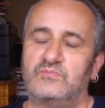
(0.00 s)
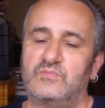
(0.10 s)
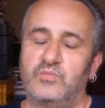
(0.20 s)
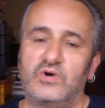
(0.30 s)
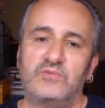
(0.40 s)

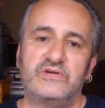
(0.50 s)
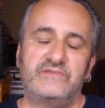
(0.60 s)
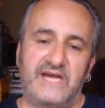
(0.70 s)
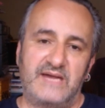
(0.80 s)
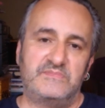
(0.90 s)
what would have
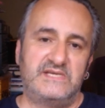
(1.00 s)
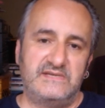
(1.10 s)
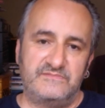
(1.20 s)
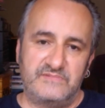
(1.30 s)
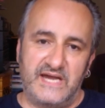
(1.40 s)
happened
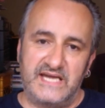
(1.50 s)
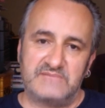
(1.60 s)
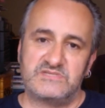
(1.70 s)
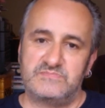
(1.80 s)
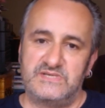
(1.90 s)
if
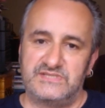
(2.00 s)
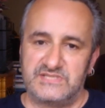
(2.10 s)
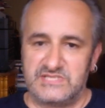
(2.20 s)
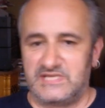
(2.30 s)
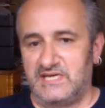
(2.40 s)
Adam Smith had
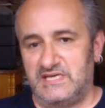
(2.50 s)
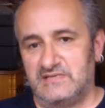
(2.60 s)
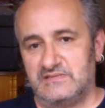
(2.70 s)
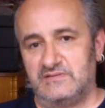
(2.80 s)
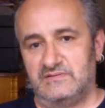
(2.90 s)
stayed
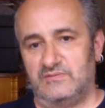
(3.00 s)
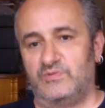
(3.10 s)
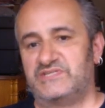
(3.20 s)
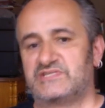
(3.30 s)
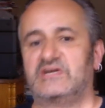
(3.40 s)

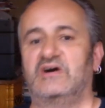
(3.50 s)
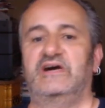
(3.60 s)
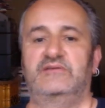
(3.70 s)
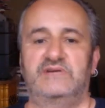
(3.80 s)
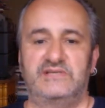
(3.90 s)
with Sky,
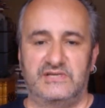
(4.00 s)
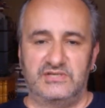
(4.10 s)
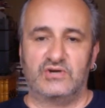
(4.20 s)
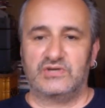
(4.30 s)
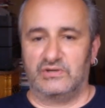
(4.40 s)
had
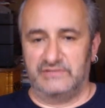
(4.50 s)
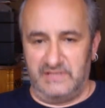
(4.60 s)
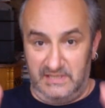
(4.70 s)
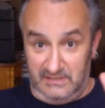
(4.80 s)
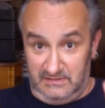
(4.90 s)
not gotten
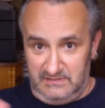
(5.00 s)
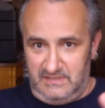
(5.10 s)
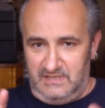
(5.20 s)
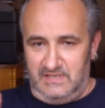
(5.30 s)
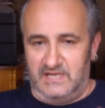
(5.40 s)
ill,
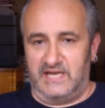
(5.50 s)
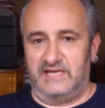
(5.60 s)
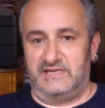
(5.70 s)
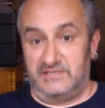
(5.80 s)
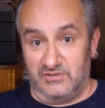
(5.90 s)
and
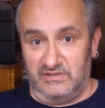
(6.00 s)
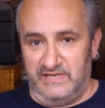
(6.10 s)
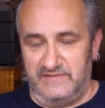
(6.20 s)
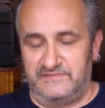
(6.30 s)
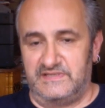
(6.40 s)
had not
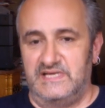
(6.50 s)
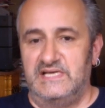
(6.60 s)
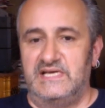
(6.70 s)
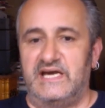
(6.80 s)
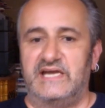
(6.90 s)
left,
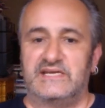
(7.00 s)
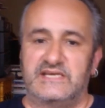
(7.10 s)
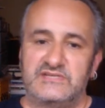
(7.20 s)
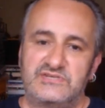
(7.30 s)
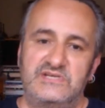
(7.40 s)
and had
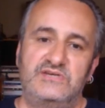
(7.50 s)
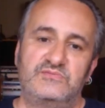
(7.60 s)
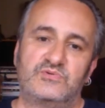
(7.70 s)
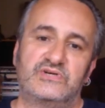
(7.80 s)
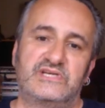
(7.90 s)
continued
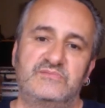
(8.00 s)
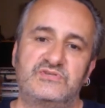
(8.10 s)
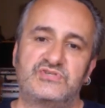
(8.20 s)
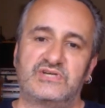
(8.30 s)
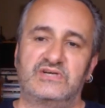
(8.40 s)
working with
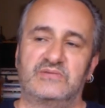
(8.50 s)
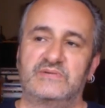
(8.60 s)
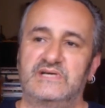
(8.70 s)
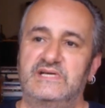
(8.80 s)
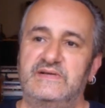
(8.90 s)
Shalom.
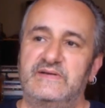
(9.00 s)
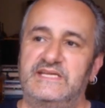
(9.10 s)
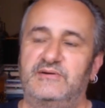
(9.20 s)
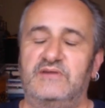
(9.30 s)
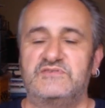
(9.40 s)

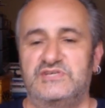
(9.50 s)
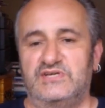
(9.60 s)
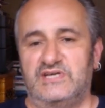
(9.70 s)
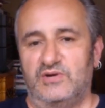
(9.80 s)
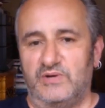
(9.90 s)
Now, it obviously could
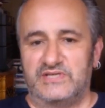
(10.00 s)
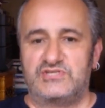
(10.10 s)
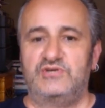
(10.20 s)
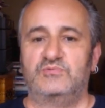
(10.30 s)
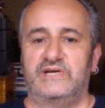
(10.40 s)
go one or
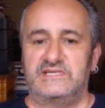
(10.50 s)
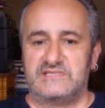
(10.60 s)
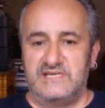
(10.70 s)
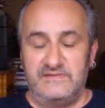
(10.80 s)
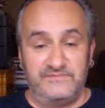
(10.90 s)
two ways.
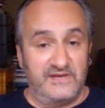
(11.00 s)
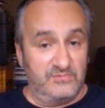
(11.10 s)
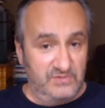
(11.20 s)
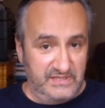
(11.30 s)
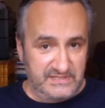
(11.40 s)
If there
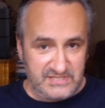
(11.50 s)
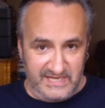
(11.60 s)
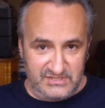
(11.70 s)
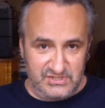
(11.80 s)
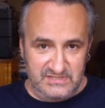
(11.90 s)
were
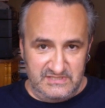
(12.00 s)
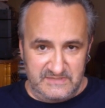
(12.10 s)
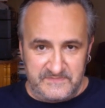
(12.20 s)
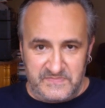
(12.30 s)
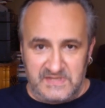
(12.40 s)
tensions,
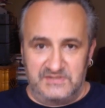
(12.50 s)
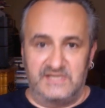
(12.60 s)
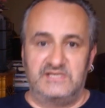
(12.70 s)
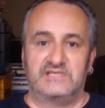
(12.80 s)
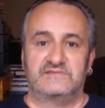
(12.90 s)
they
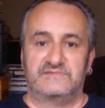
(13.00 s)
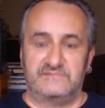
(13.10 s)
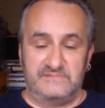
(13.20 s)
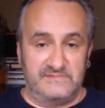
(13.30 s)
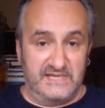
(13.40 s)
could have
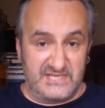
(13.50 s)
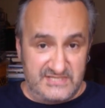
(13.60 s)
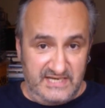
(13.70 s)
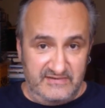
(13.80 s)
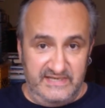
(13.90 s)

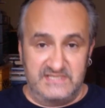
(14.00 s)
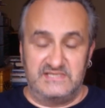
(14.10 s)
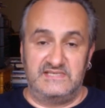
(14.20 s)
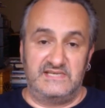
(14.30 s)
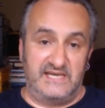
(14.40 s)

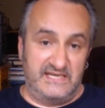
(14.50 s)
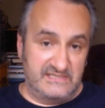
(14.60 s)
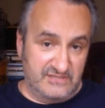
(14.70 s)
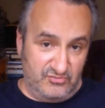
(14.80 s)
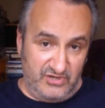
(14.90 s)
accelerated
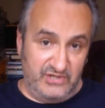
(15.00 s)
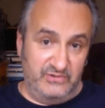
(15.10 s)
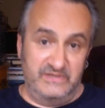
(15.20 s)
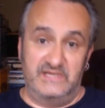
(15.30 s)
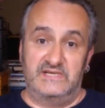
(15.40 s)
and grown,